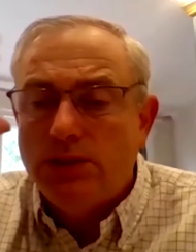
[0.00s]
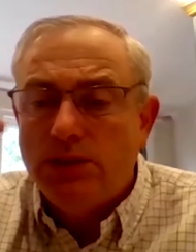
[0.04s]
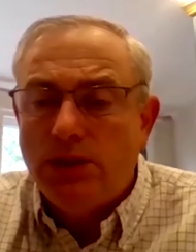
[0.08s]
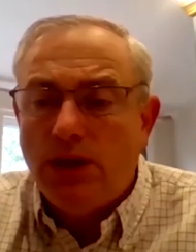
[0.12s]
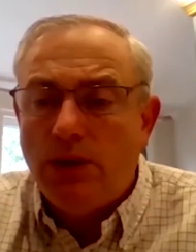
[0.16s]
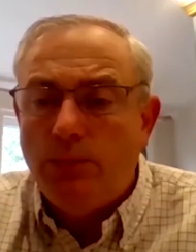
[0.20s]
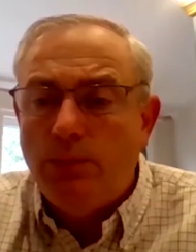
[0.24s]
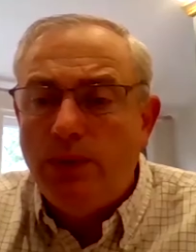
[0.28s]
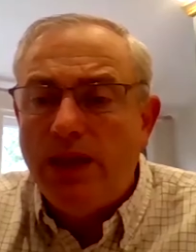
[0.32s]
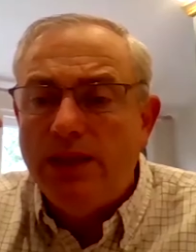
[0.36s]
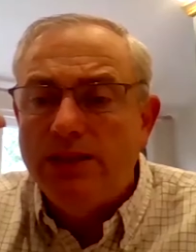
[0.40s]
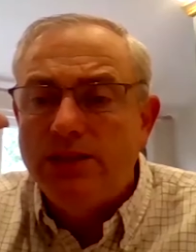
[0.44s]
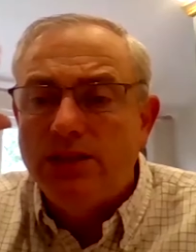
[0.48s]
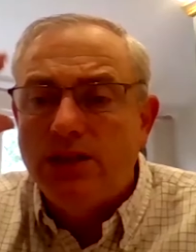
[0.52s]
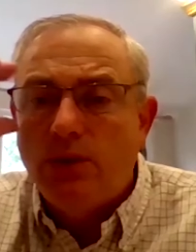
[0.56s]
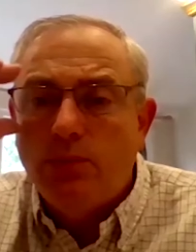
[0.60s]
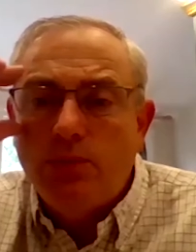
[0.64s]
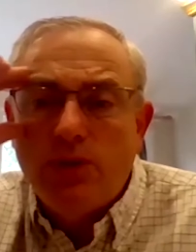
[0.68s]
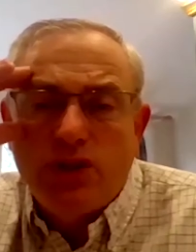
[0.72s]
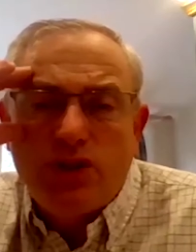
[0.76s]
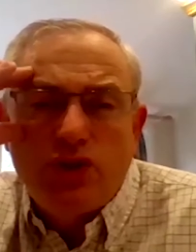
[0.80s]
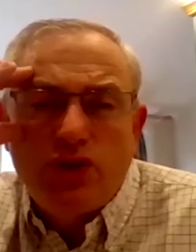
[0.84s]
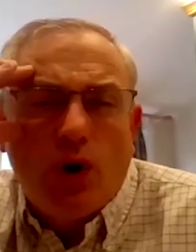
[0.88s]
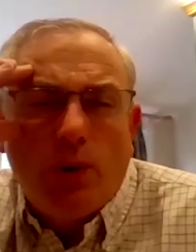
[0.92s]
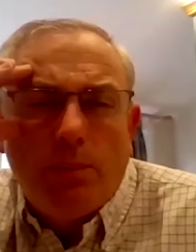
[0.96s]
And we ended up
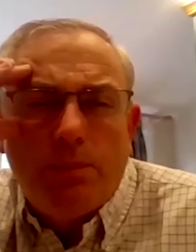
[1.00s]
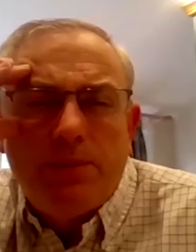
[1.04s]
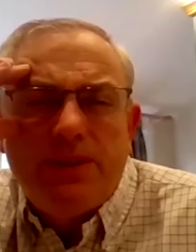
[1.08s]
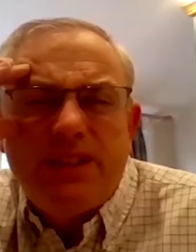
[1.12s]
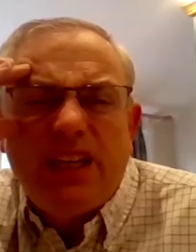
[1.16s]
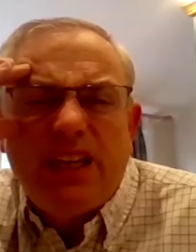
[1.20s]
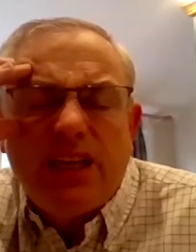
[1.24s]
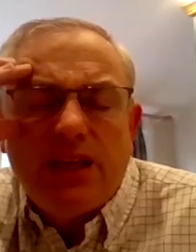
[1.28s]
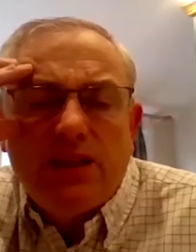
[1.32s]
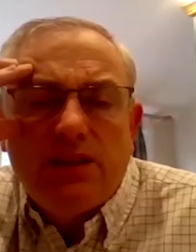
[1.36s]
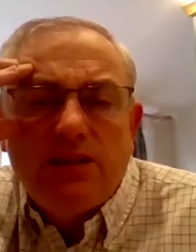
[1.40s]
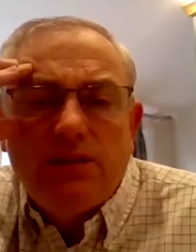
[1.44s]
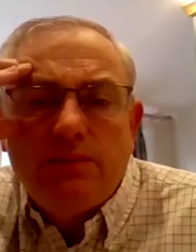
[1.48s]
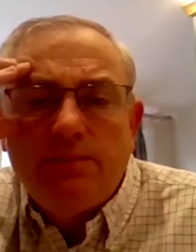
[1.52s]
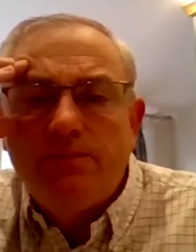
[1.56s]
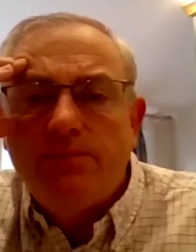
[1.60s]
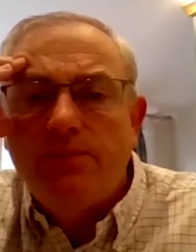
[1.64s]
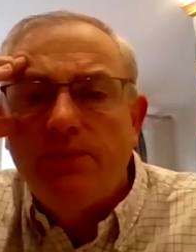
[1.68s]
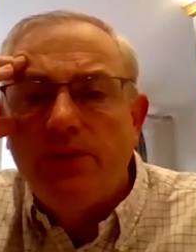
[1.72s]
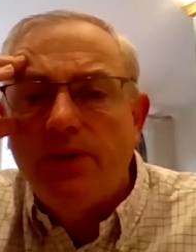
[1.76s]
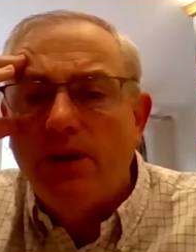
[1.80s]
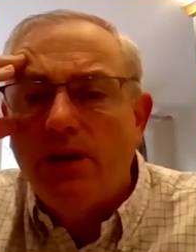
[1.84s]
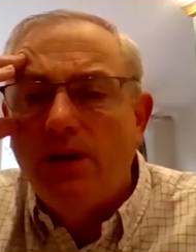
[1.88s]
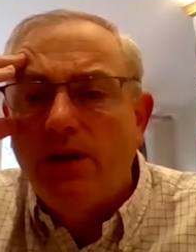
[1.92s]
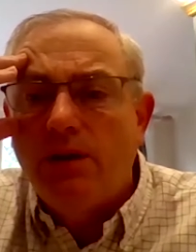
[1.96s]
with the top 10,
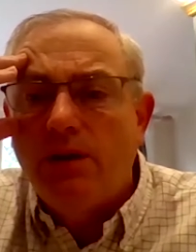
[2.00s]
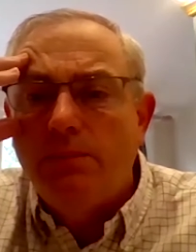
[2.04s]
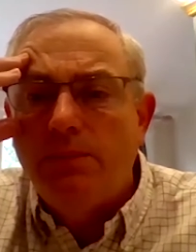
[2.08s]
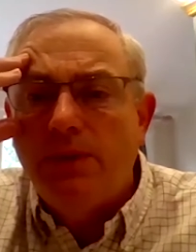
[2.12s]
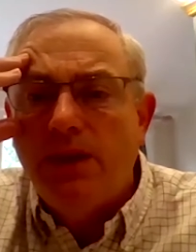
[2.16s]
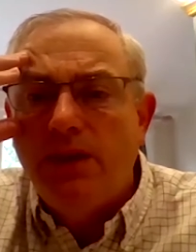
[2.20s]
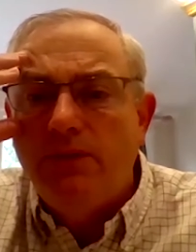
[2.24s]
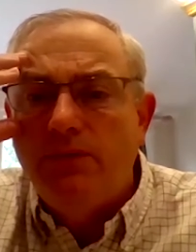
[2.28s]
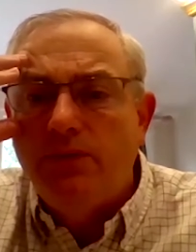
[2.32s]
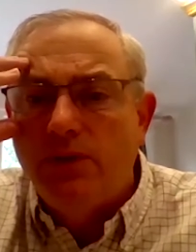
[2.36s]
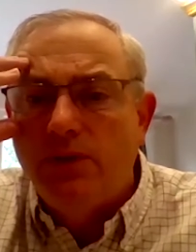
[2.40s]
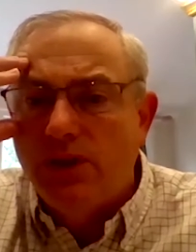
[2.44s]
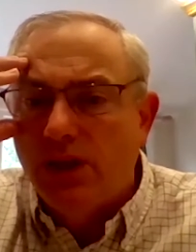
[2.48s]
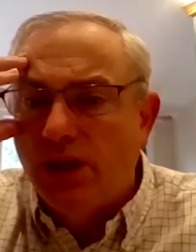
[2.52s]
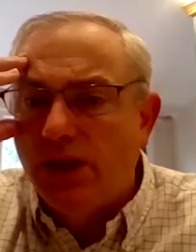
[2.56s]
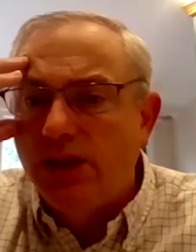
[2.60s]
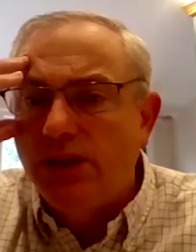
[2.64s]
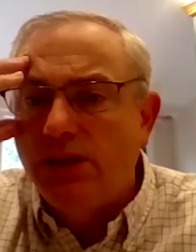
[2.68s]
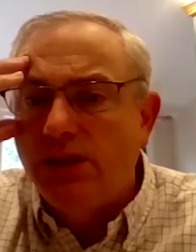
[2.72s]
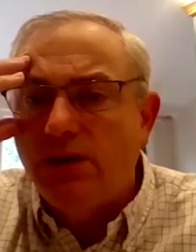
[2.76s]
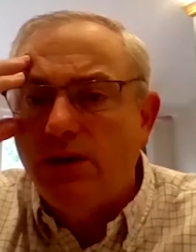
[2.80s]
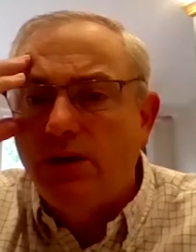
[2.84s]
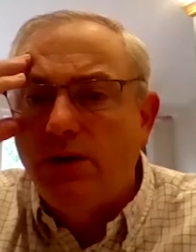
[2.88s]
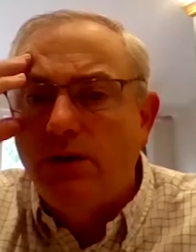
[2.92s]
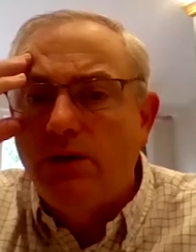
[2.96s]
if you
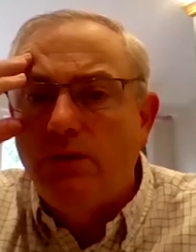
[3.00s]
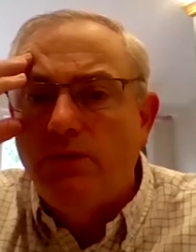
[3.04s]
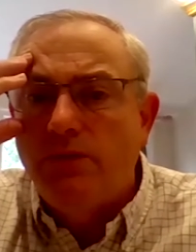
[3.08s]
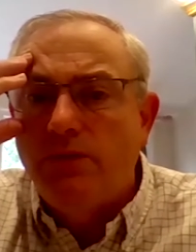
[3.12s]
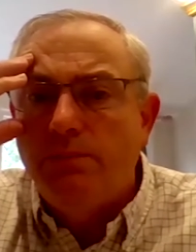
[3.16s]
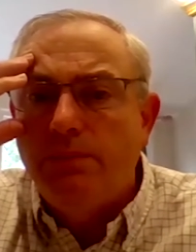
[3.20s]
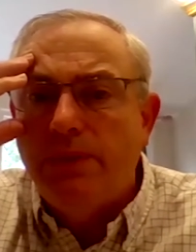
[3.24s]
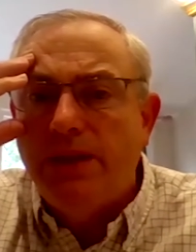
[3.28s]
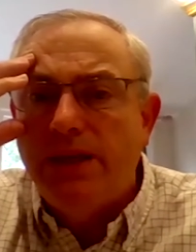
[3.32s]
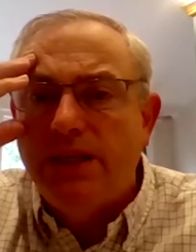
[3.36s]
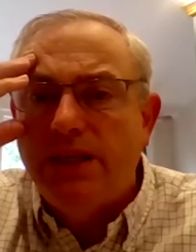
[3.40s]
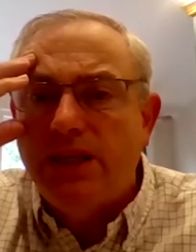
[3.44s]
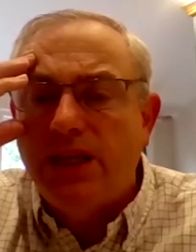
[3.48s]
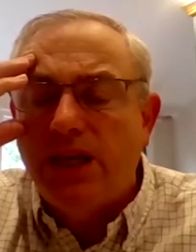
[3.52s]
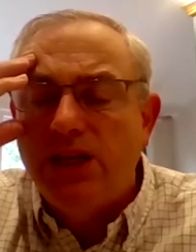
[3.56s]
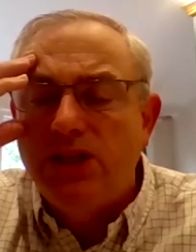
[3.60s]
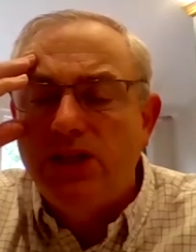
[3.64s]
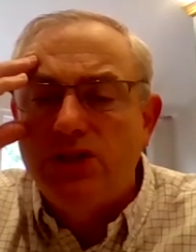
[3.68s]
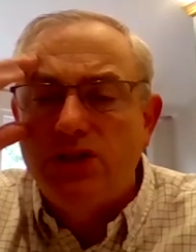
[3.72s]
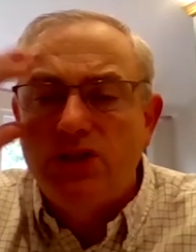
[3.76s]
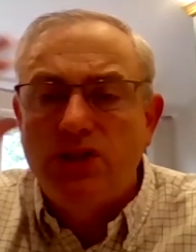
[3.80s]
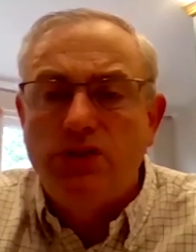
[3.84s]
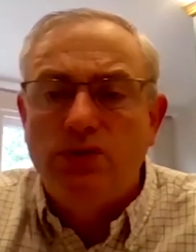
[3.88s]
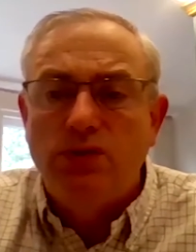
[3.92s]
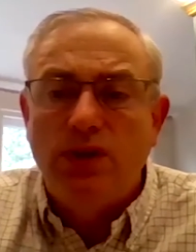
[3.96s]
like, of
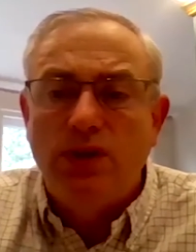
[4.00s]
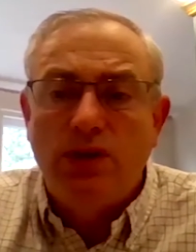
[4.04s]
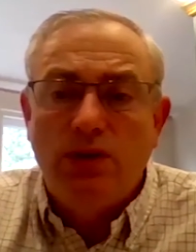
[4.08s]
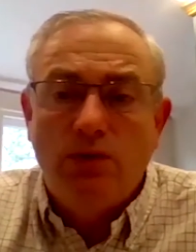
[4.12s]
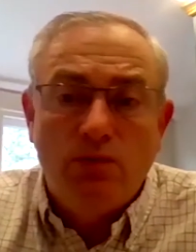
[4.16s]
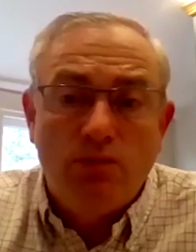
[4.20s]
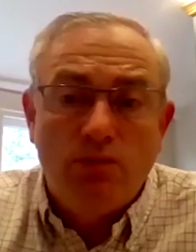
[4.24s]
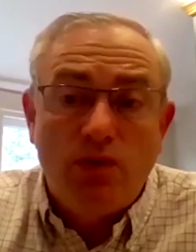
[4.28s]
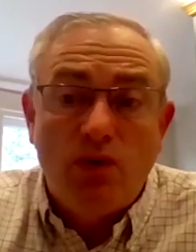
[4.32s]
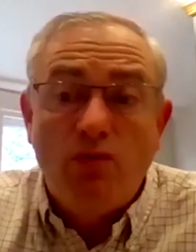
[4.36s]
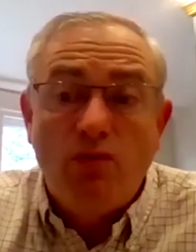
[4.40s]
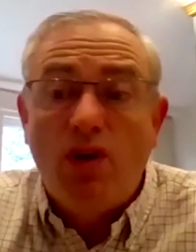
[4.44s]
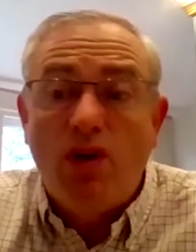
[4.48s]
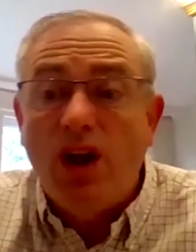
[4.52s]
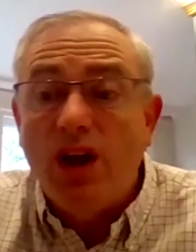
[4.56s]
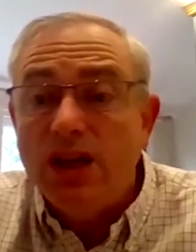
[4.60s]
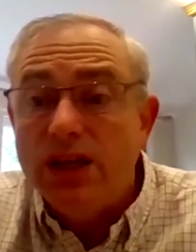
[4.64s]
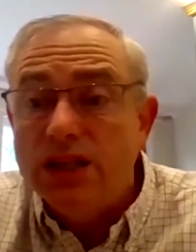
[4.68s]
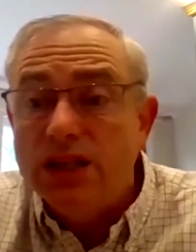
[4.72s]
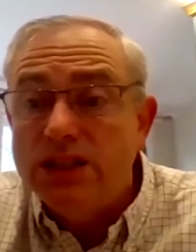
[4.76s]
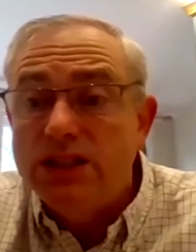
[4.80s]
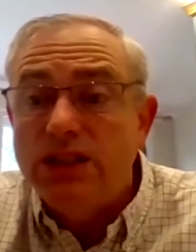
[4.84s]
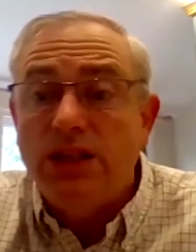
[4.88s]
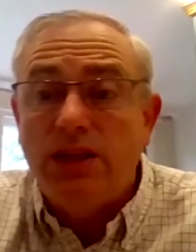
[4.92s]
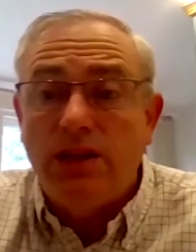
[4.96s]
medications doing
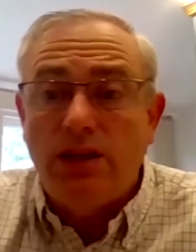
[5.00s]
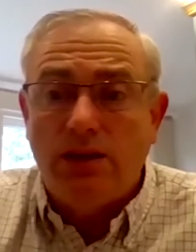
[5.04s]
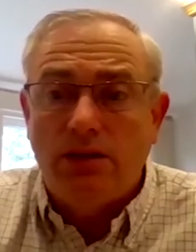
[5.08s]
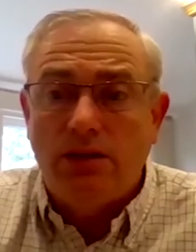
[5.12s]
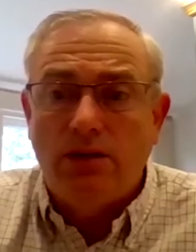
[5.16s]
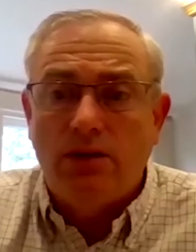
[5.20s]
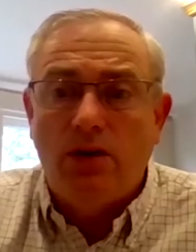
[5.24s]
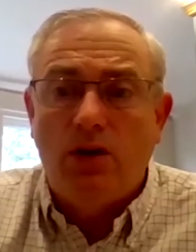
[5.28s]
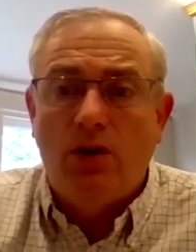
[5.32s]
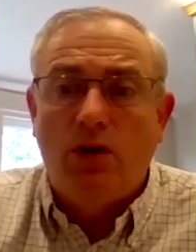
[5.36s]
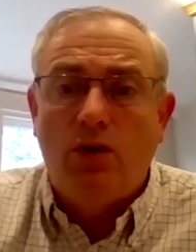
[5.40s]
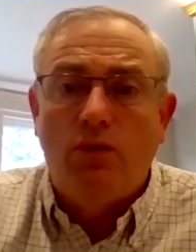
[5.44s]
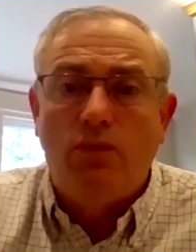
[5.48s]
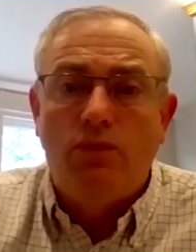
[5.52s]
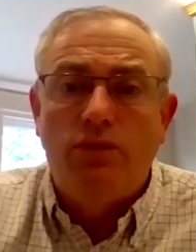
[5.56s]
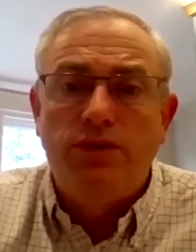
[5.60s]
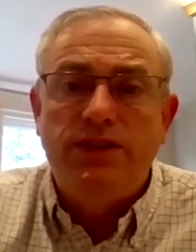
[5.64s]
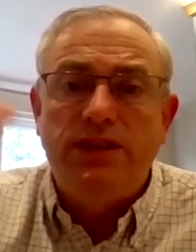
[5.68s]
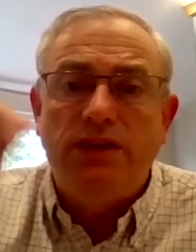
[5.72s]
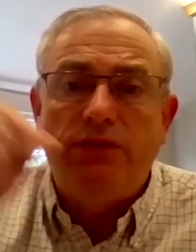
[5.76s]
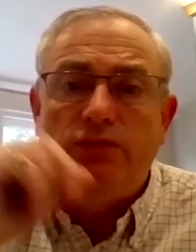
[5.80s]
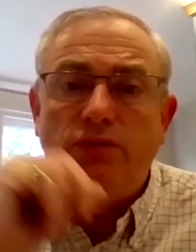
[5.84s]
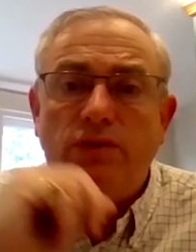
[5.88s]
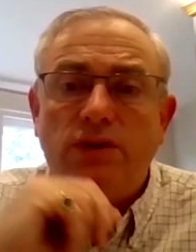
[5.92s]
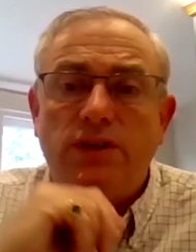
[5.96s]
variety of
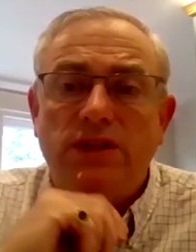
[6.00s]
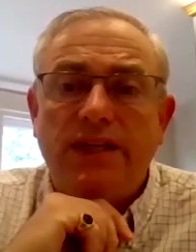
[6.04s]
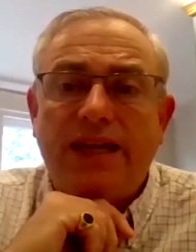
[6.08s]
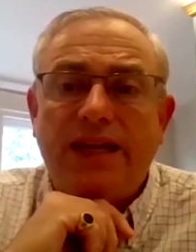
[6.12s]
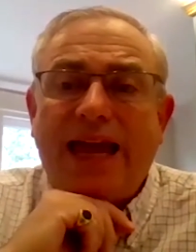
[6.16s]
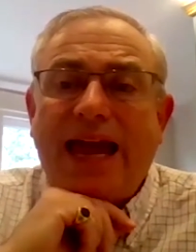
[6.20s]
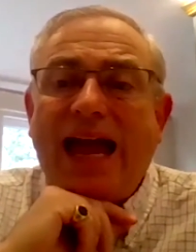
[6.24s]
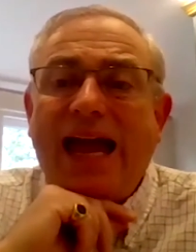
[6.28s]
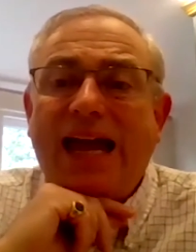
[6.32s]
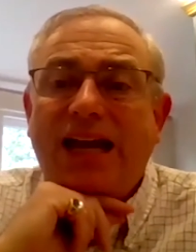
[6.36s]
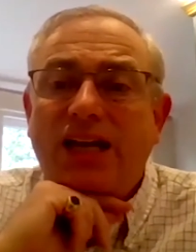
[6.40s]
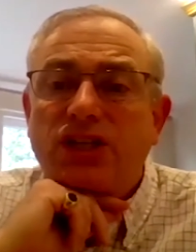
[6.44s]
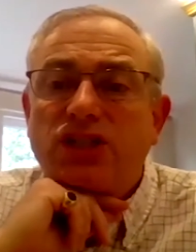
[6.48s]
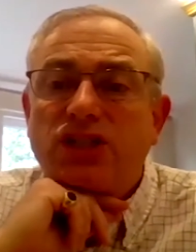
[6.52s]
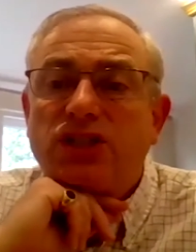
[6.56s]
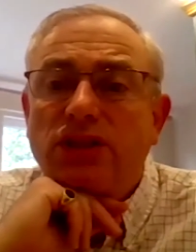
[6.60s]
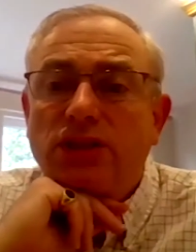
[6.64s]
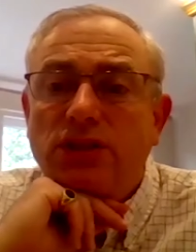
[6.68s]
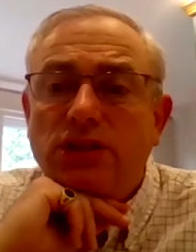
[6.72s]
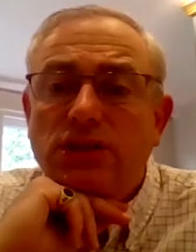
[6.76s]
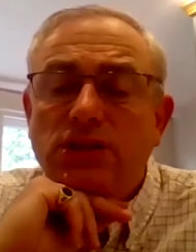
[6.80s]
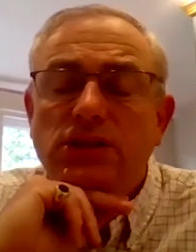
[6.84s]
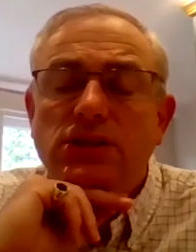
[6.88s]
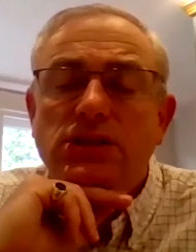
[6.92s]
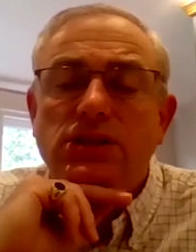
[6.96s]
different
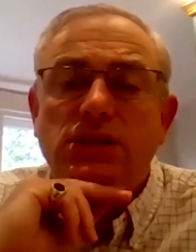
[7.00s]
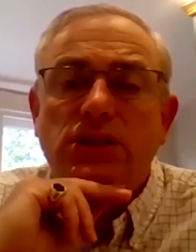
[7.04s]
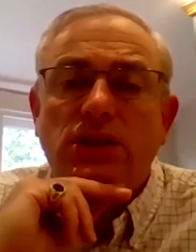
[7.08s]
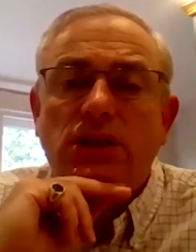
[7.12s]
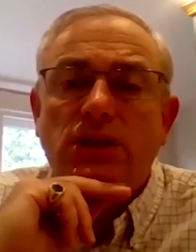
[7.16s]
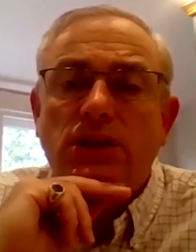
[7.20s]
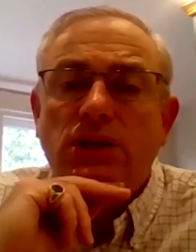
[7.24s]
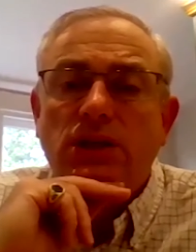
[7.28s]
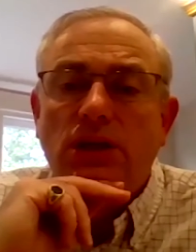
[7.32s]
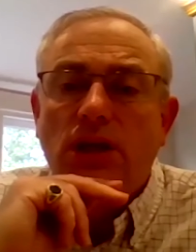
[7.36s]
actions,